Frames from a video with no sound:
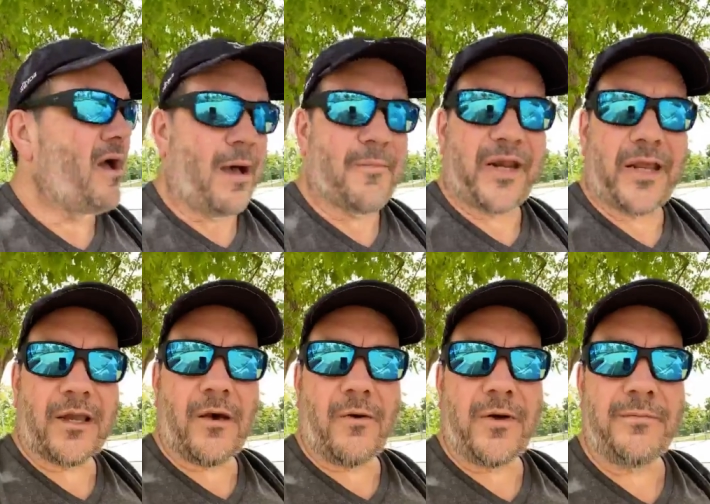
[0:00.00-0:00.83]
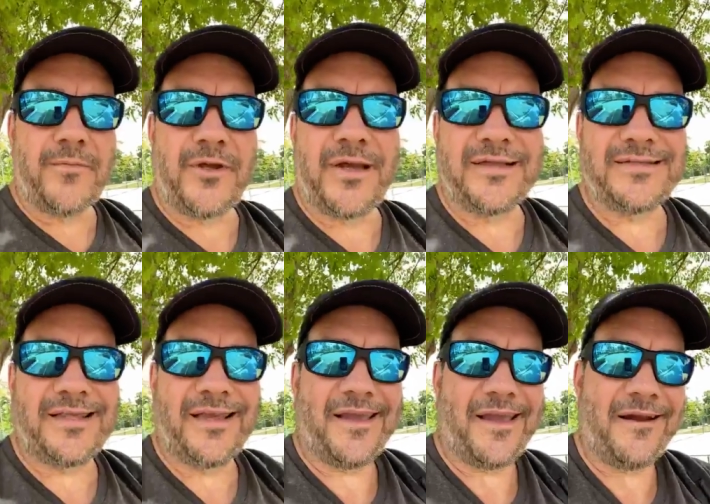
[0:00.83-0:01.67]
I'm going to get going. You guys
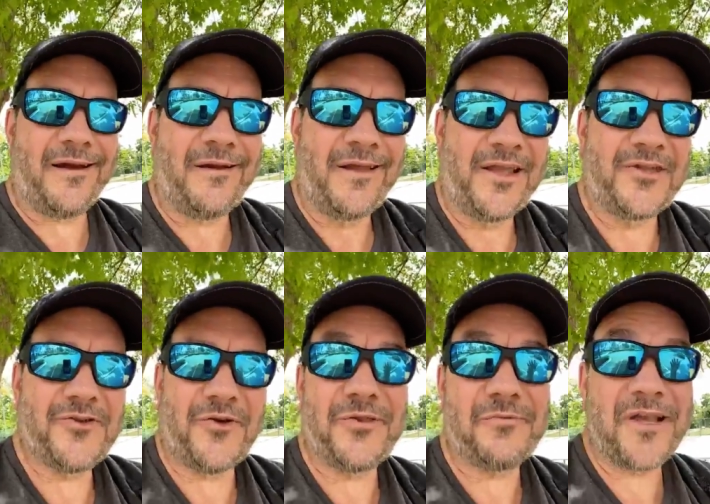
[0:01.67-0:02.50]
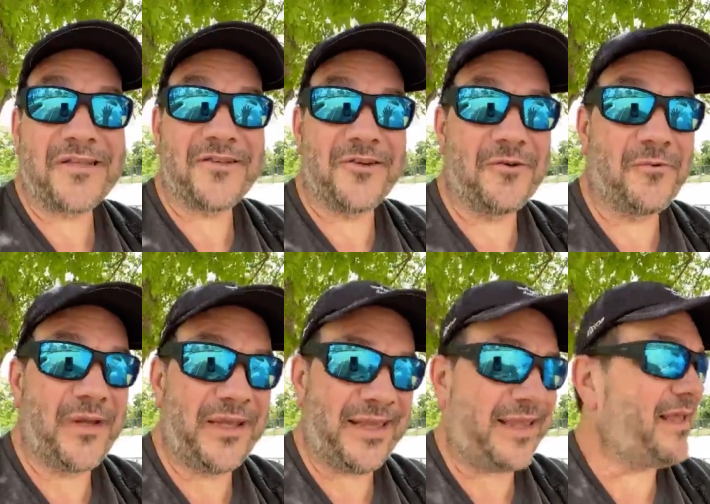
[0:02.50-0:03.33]
take care. Enjoy the rest of your
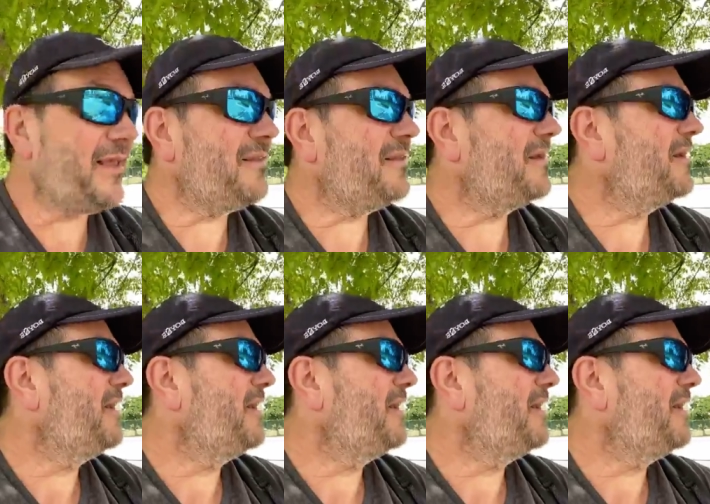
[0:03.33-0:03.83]
weekend.